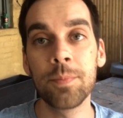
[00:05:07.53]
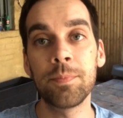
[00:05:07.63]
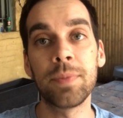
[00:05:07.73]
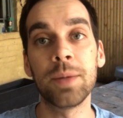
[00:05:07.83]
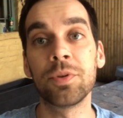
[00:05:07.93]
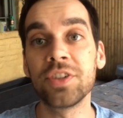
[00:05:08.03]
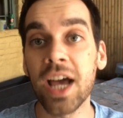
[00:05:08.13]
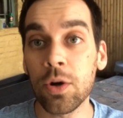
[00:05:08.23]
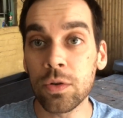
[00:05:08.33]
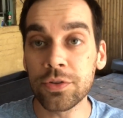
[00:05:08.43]
Paper
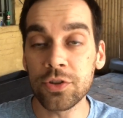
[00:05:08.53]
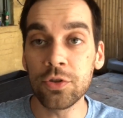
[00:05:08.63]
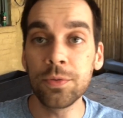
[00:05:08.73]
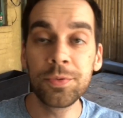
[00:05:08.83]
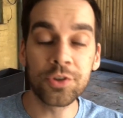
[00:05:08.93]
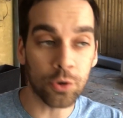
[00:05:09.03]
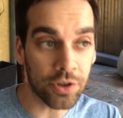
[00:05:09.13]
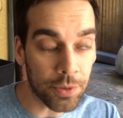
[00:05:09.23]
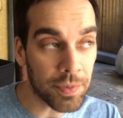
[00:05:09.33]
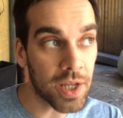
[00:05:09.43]
towel tubes,
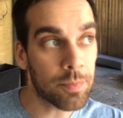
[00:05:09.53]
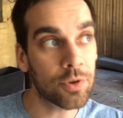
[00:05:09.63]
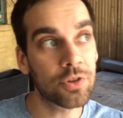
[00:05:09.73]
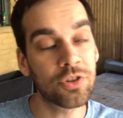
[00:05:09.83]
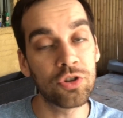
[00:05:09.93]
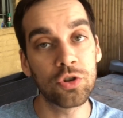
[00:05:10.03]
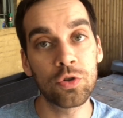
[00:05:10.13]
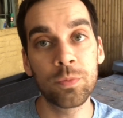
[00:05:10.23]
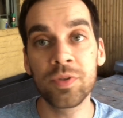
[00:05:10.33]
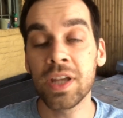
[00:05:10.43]
toilet paper
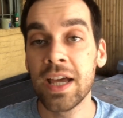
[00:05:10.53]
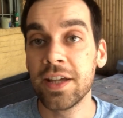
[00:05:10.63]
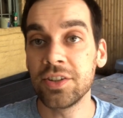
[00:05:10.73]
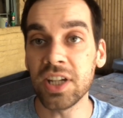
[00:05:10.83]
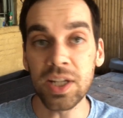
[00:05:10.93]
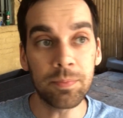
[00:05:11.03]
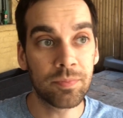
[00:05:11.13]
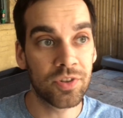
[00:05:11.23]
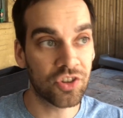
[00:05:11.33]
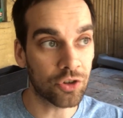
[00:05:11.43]
tubes, tape,
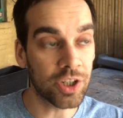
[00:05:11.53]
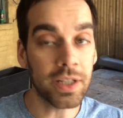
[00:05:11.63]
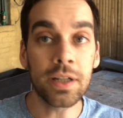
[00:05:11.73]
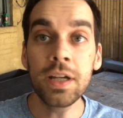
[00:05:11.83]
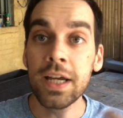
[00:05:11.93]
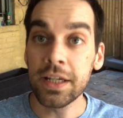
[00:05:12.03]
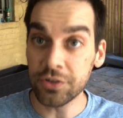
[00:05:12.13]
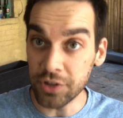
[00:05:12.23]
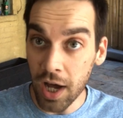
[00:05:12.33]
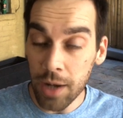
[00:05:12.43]
string,
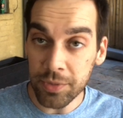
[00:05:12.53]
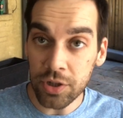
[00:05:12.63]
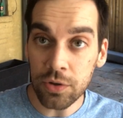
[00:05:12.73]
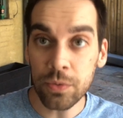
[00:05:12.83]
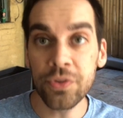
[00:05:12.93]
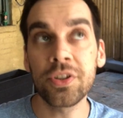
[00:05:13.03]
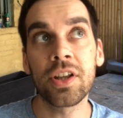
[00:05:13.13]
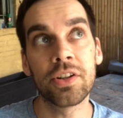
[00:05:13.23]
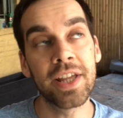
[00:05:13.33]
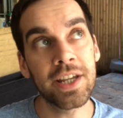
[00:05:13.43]
dominoes,
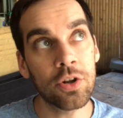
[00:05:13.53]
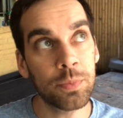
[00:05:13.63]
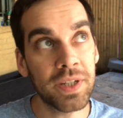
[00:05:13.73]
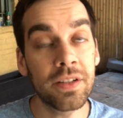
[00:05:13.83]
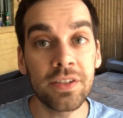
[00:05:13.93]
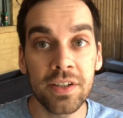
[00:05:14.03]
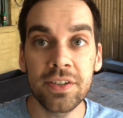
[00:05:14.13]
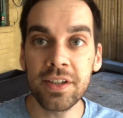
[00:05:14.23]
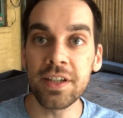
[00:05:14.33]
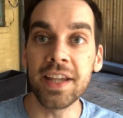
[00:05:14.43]
Lego pieces,
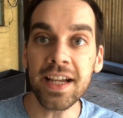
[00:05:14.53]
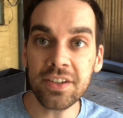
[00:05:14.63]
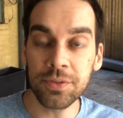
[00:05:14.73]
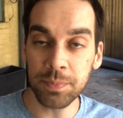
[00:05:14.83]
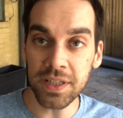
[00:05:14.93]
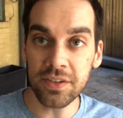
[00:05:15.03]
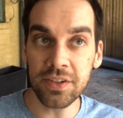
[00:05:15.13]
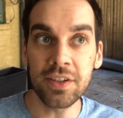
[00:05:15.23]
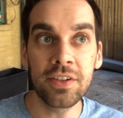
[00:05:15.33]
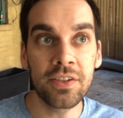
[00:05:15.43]
K'NEX
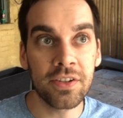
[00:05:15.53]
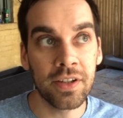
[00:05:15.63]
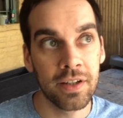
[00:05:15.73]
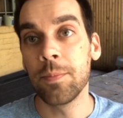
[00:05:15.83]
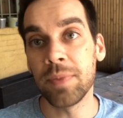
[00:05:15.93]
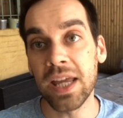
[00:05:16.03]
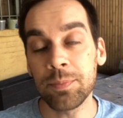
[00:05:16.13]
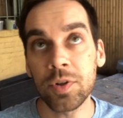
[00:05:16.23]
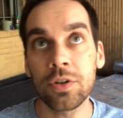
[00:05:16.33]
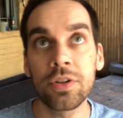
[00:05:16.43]
pieces,
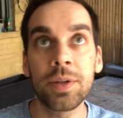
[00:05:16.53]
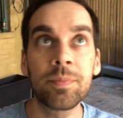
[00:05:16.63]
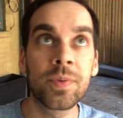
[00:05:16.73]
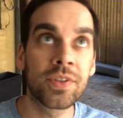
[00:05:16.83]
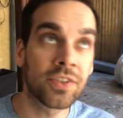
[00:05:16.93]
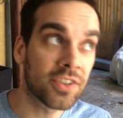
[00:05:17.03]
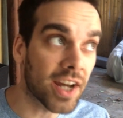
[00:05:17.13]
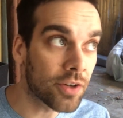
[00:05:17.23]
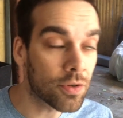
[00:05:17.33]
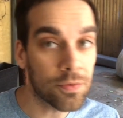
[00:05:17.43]
paper clips,
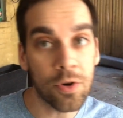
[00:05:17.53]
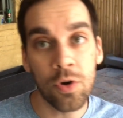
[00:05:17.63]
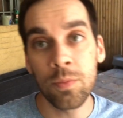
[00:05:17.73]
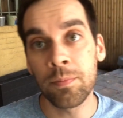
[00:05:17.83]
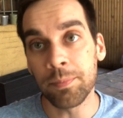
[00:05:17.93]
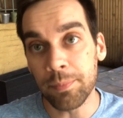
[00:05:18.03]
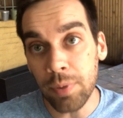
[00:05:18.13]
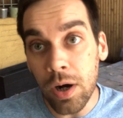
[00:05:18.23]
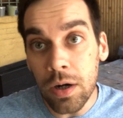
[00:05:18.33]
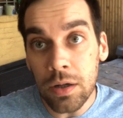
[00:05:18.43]
styrofoam,
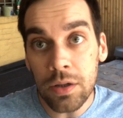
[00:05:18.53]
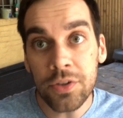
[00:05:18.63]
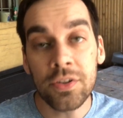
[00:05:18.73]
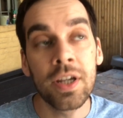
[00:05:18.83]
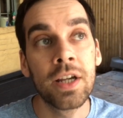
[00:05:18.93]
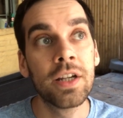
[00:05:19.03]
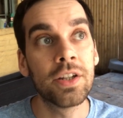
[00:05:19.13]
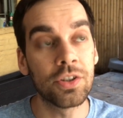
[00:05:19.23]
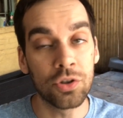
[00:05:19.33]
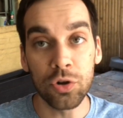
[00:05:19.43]
balls.
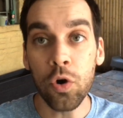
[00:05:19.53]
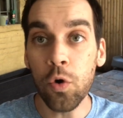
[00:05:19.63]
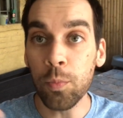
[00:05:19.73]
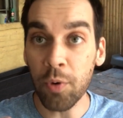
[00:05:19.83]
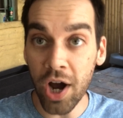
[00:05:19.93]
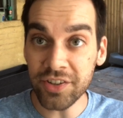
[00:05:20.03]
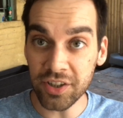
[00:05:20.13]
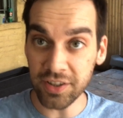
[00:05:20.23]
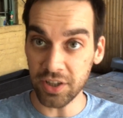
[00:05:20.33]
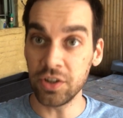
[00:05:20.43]
Your whole
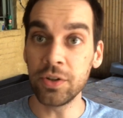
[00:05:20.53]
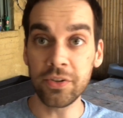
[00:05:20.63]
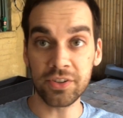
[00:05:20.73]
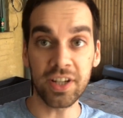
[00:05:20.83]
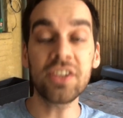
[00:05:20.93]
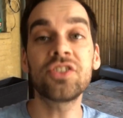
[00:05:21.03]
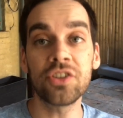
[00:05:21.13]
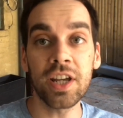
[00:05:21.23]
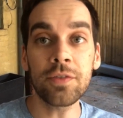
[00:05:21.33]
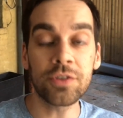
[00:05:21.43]
project that you used
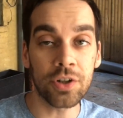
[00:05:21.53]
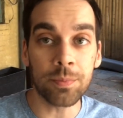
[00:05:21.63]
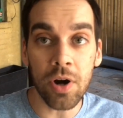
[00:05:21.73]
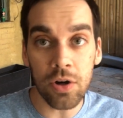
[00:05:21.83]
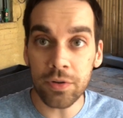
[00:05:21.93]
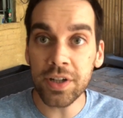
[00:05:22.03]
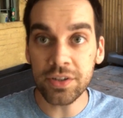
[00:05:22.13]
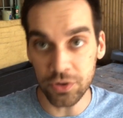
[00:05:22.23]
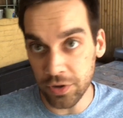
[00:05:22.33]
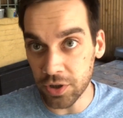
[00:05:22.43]
yesterday for your ball run,
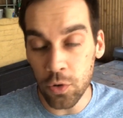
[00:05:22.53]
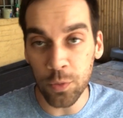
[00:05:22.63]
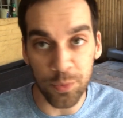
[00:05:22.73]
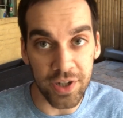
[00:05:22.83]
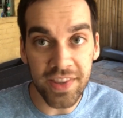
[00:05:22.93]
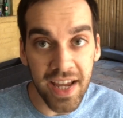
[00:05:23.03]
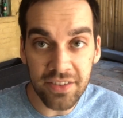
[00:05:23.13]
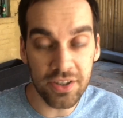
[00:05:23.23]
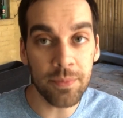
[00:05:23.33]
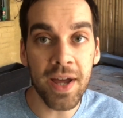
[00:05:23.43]
you could incorporate that
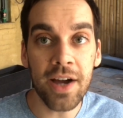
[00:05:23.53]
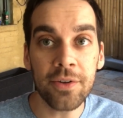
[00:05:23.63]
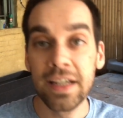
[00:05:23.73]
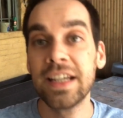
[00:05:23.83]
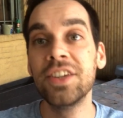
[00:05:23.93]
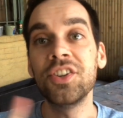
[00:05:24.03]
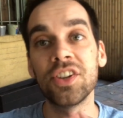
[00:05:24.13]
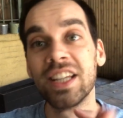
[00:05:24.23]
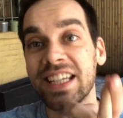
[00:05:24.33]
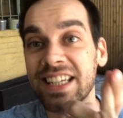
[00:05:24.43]
somehow.
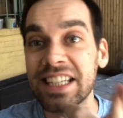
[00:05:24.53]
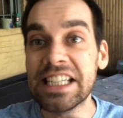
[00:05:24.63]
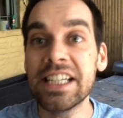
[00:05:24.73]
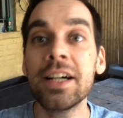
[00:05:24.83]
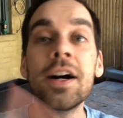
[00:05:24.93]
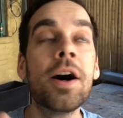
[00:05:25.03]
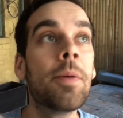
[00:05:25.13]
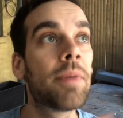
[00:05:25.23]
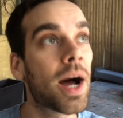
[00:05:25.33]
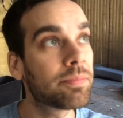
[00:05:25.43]
Slinky,
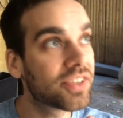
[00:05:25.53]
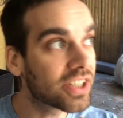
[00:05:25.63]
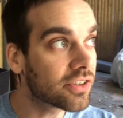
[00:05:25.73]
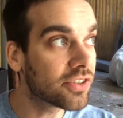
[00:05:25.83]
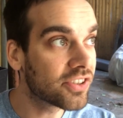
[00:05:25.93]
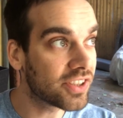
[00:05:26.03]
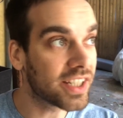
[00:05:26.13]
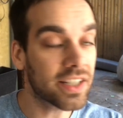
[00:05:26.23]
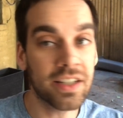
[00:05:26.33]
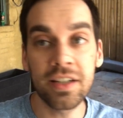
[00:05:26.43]
popsicle
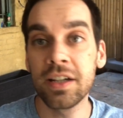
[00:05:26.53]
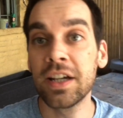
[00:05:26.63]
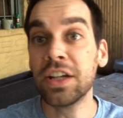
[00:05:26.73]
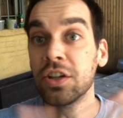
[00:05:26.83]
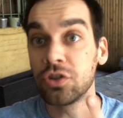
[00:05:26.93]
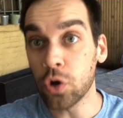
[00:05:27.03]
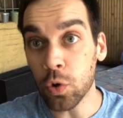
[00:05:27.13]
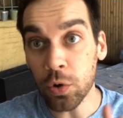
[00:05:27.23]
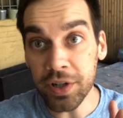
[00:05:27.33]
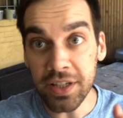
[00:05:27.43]
stick,
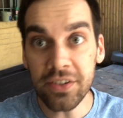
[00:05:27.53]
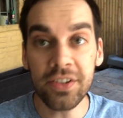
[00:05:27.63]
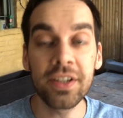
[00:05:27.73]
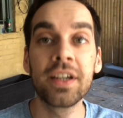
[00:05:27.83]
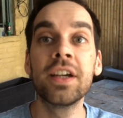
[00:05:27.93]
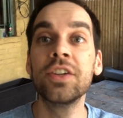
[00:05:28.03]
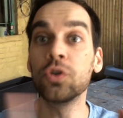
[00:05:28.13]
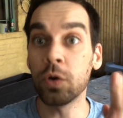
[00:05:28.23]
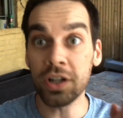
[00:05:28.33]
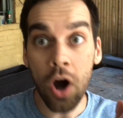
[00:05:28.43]
toys,
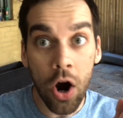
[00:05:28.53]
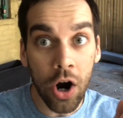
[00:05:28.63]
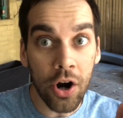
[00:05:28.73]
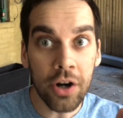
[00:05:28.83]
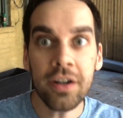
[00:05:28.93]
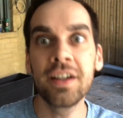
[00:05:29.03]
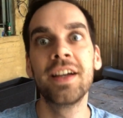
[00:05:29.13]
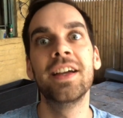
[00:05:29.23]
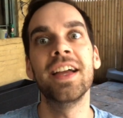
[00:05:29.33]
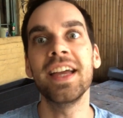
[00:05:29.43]
toy car,
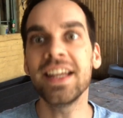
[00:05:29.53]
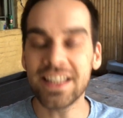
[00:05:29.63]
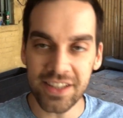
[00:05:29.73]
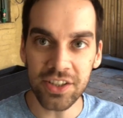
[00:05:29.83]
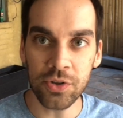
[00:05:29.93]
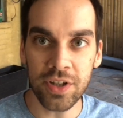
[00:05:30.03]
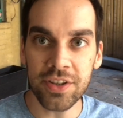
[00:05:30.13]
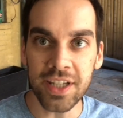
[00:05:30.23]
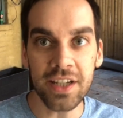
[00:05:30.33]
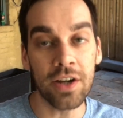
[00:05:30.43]
anything you can
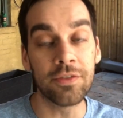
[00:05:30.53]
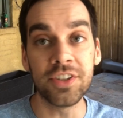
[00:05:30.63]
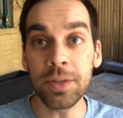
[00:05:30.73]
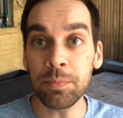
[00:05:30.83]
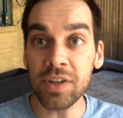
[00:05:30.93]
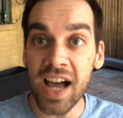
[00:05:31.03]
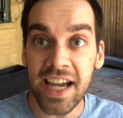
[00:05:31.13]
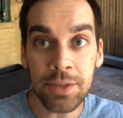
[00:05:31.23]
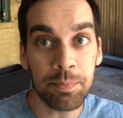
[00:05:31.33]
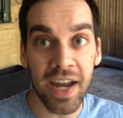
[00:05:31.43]
think of. Zip
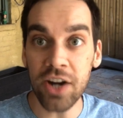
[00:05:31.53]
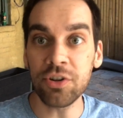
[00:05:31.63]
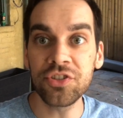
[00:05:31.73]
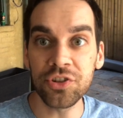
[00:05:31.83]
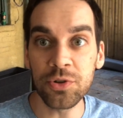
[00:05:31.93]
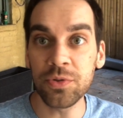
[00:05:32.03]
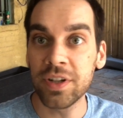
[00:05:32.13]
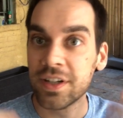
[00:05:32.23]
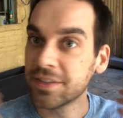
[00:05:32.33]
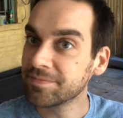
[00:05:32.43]
line, parachute,
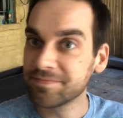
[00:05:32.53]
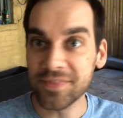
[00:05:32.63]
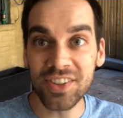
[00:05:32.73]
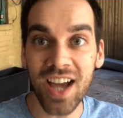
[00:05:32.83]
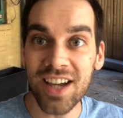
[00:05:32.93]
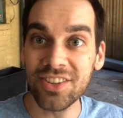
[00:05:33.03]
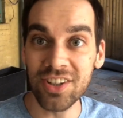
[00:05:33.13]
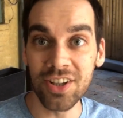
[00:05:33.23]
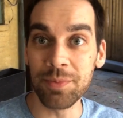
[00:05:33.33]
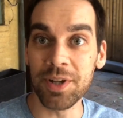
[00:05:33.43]
sky's the
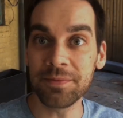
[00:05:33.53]
limit.